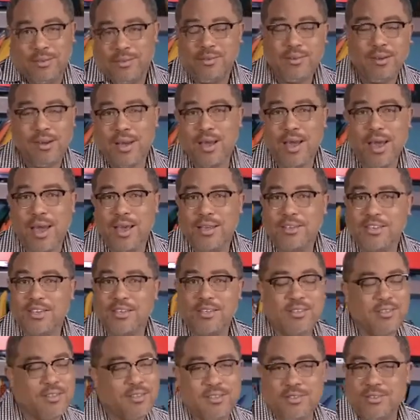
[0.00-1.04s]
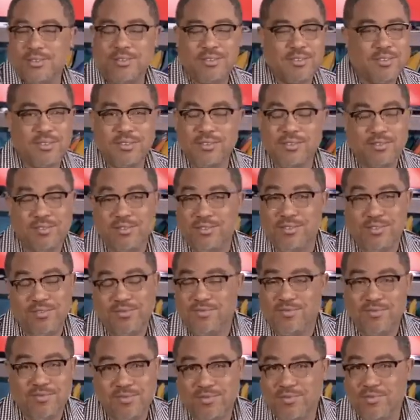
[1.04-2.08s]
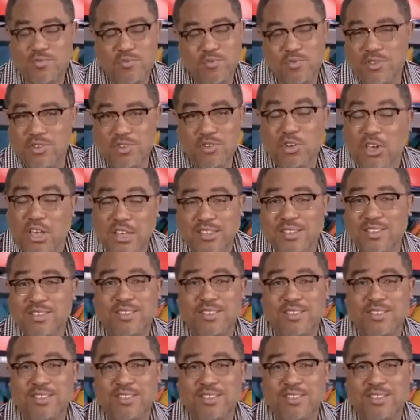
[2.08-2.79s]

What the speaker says: guy just looking